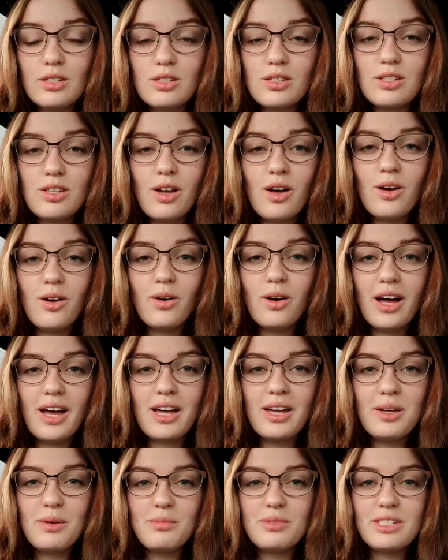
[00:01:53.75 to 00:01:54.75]
So
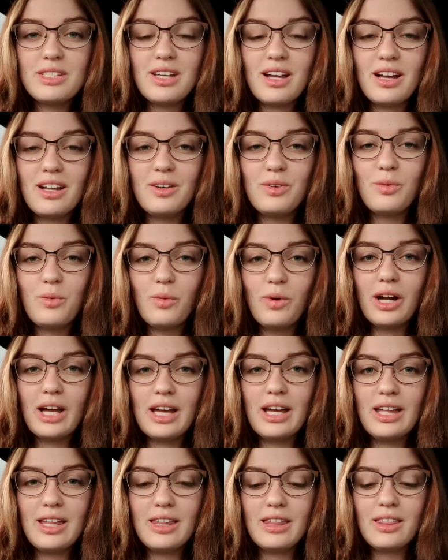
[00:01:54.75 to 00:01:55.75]
I am done
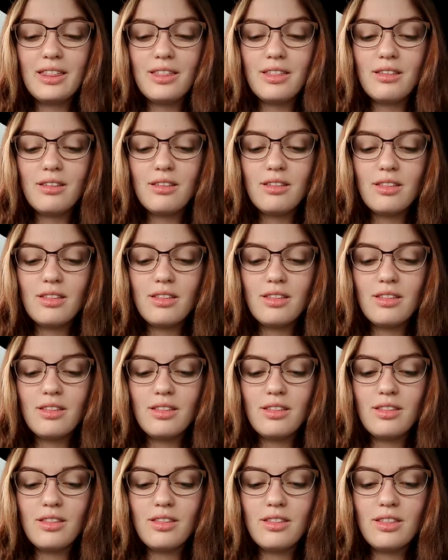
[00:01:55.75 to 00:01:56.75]
with
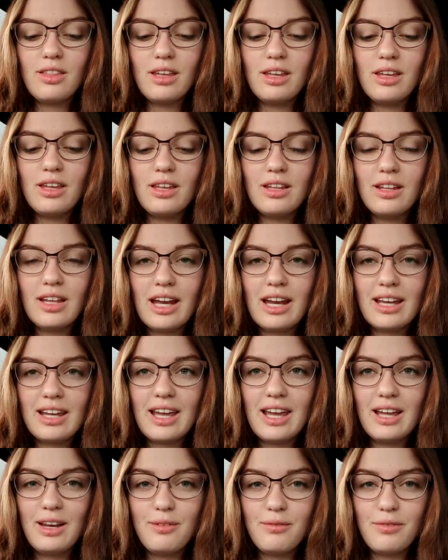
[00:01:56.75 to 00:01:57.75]
the
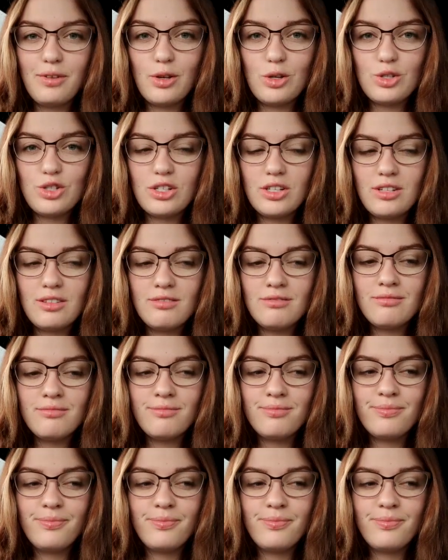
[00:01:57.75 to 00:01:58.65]
Lidocaine Infusion.